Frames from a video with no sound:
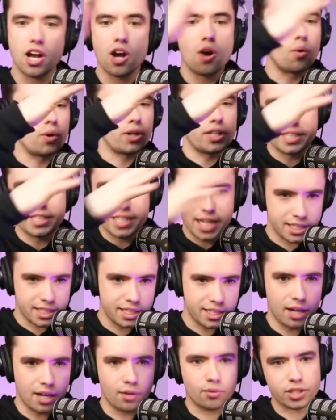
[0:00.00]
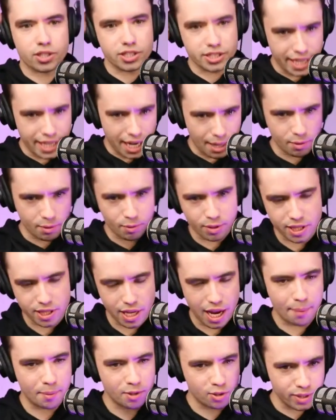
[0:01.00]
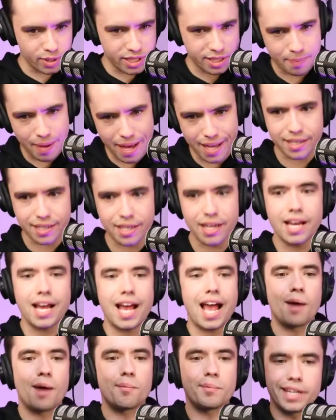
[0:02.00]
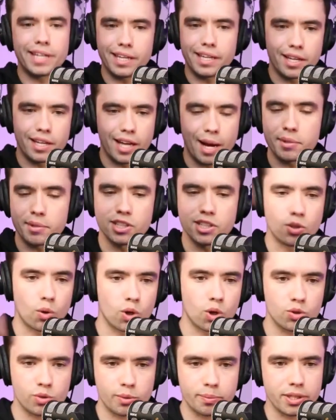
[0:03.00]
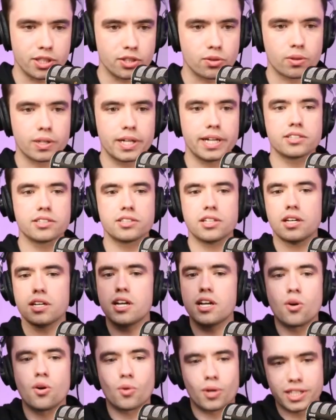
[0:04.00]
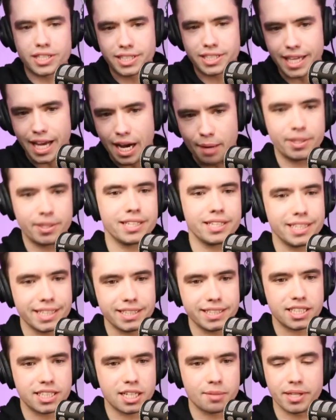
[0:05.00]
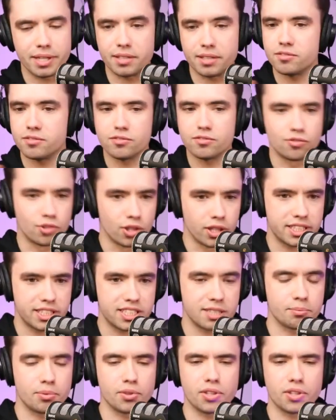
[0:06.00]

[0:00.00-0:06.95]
We're going to test it out. We're going to see how much we spend, how many doors we put door hangers on. We're going to see how many leads come in. Really simple.